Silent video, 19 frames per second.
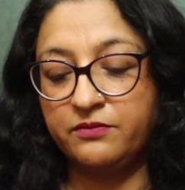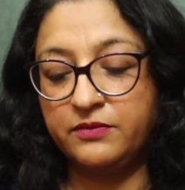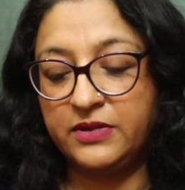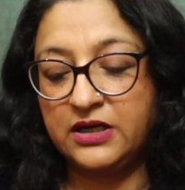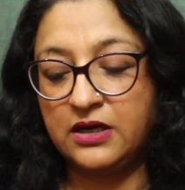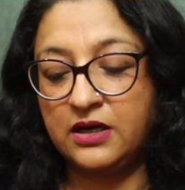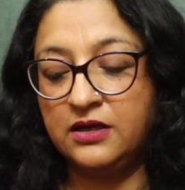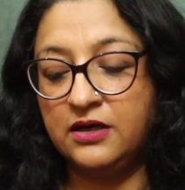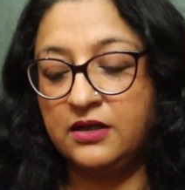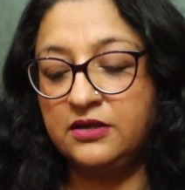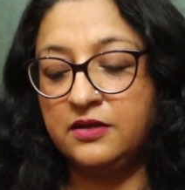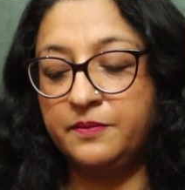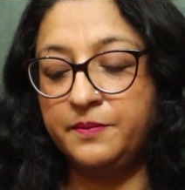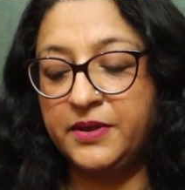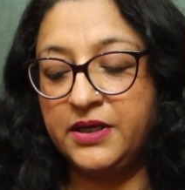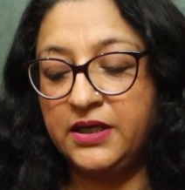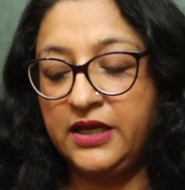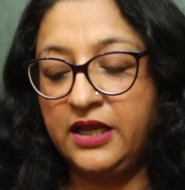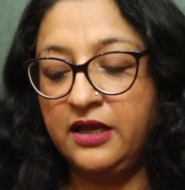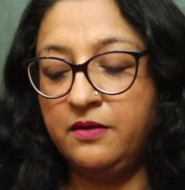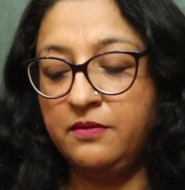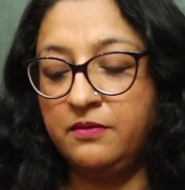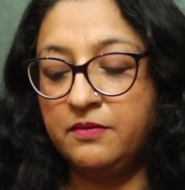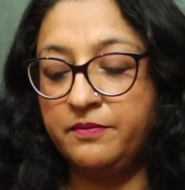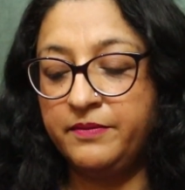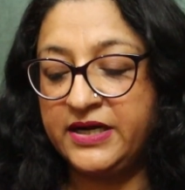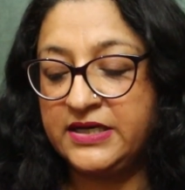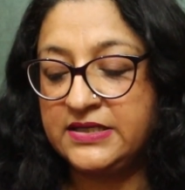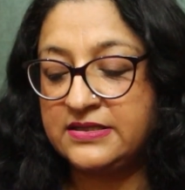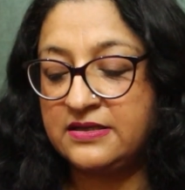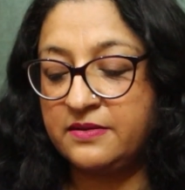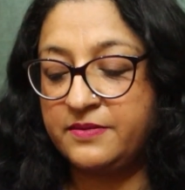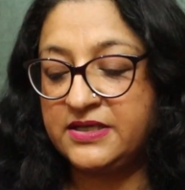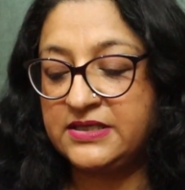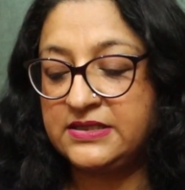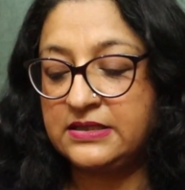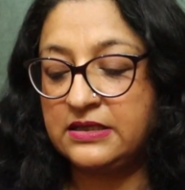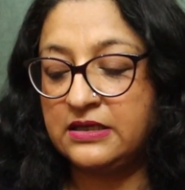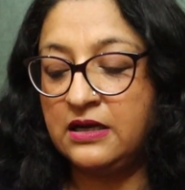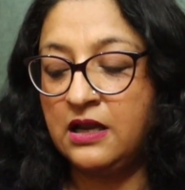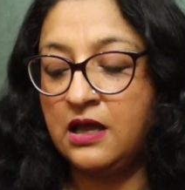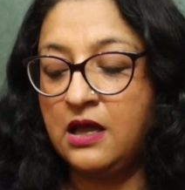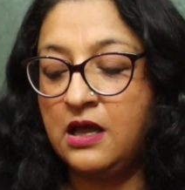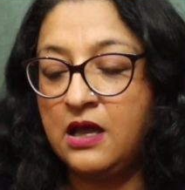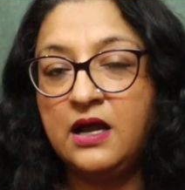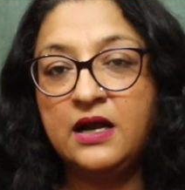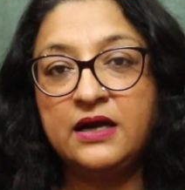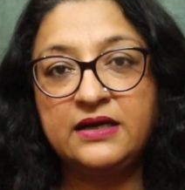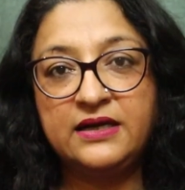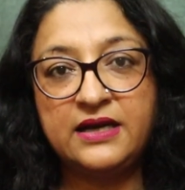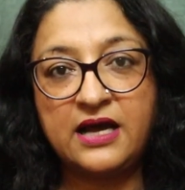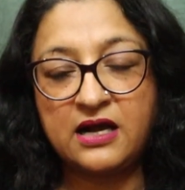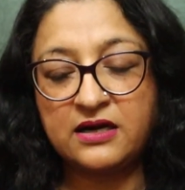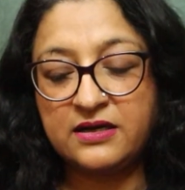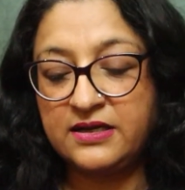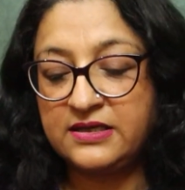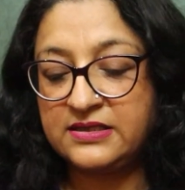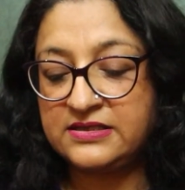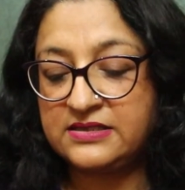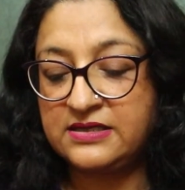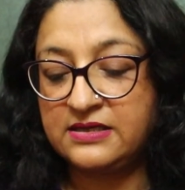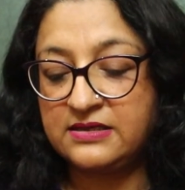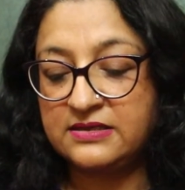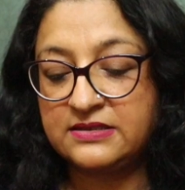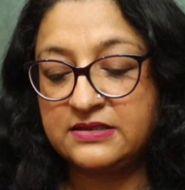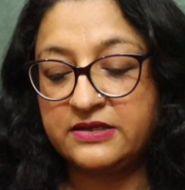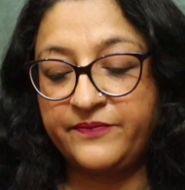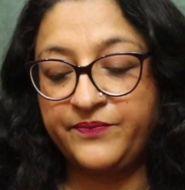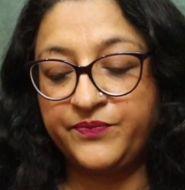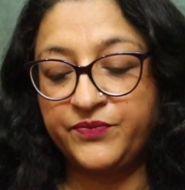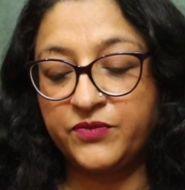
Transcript: But under the burning midsummer sun, darkness stares.